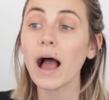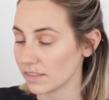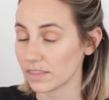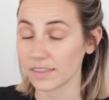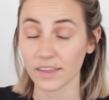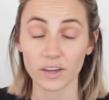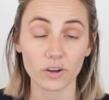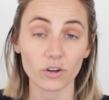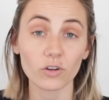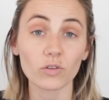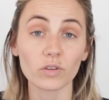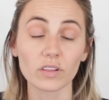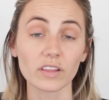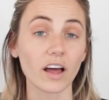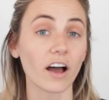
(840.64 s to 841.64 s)
Theo
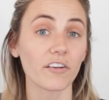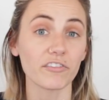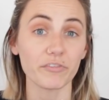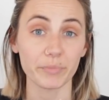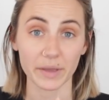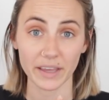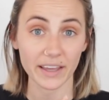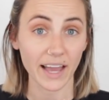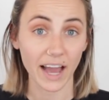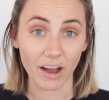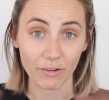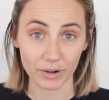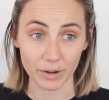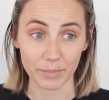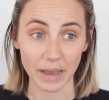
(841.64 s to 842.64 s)
loved being
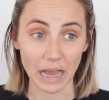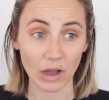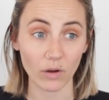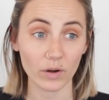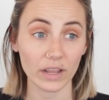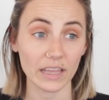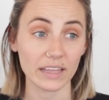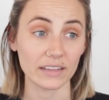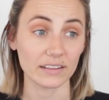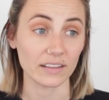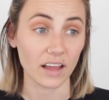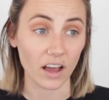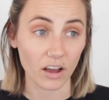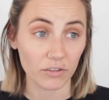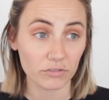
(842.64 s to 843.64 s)
out and about. He
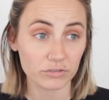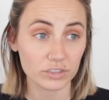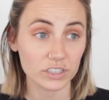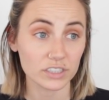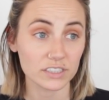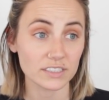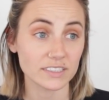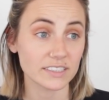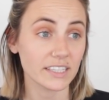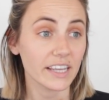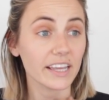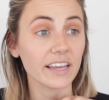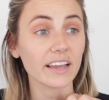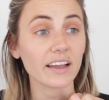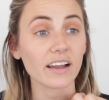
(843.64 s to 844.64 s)
loved
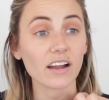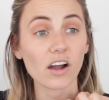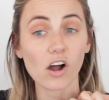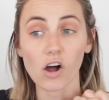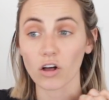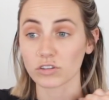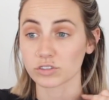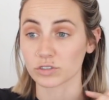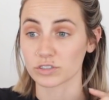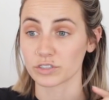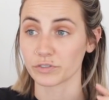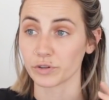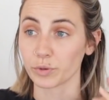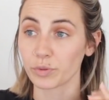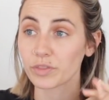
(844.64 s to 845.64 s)
seeing all sorts of
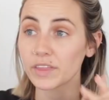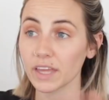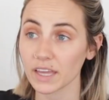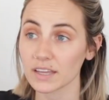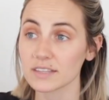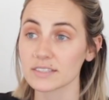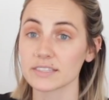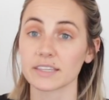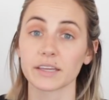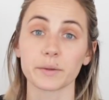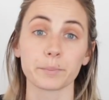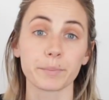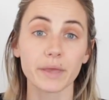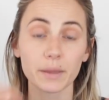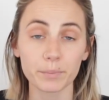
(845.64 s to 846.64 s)
new things, seeing
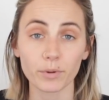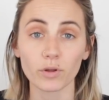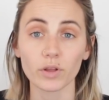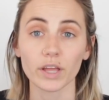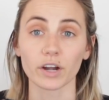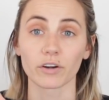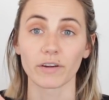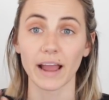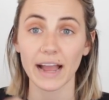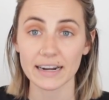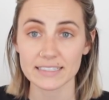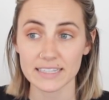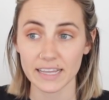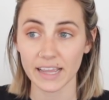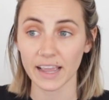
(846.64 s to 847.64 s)
people,
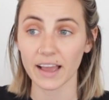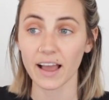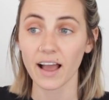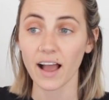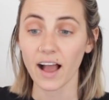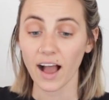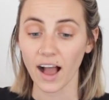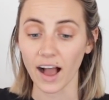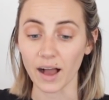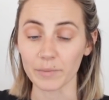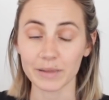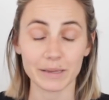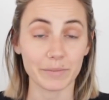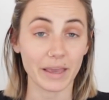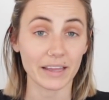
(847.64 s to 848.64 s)
interacting.
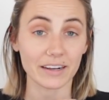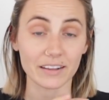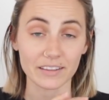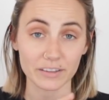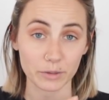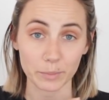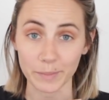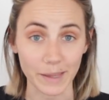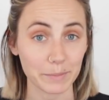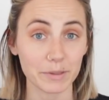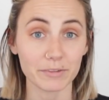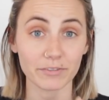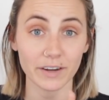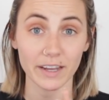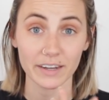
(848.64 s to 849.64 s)
He made a little baby
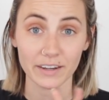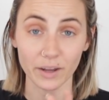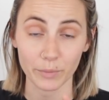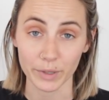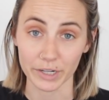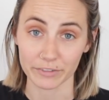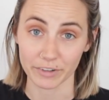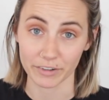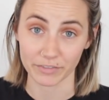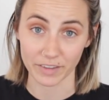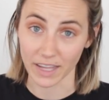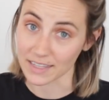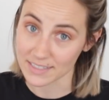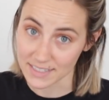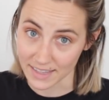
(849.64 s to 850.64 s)
friend on one of our
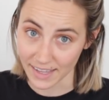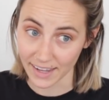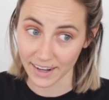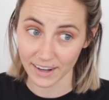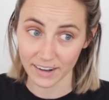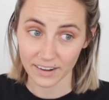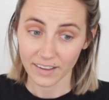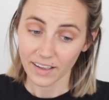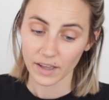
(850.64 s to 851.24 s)
flights there.